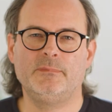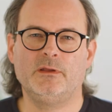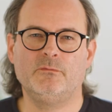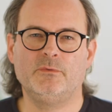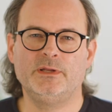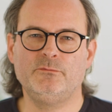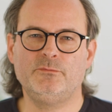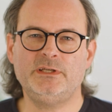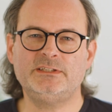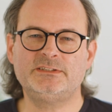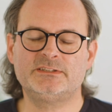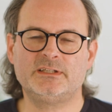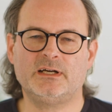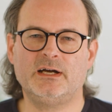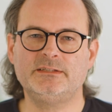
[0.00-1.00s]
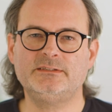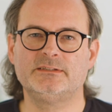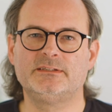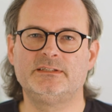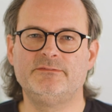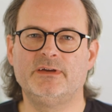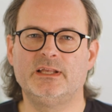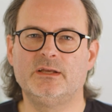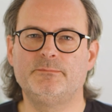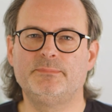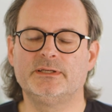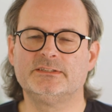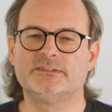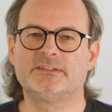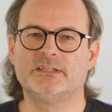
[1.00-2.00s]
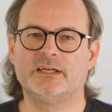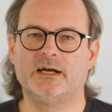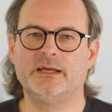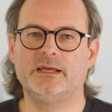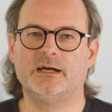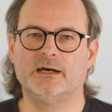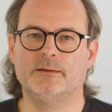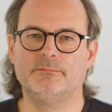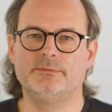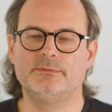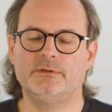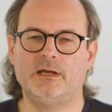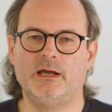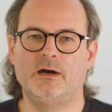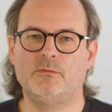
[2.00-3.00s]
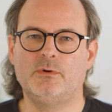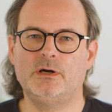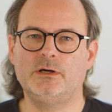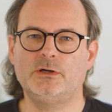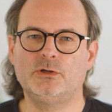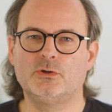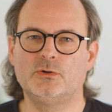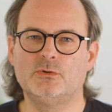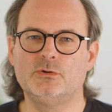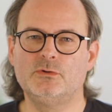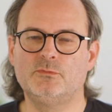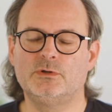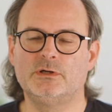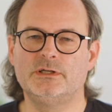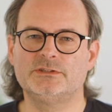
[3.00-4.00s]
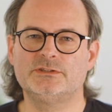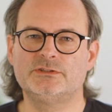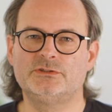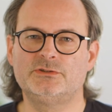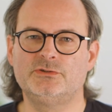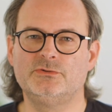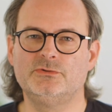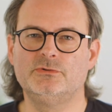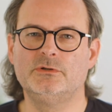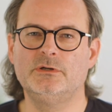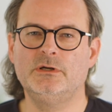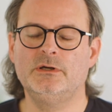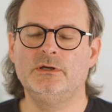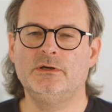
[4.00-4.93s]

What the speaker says: When we started developing CI Hub, our goal was to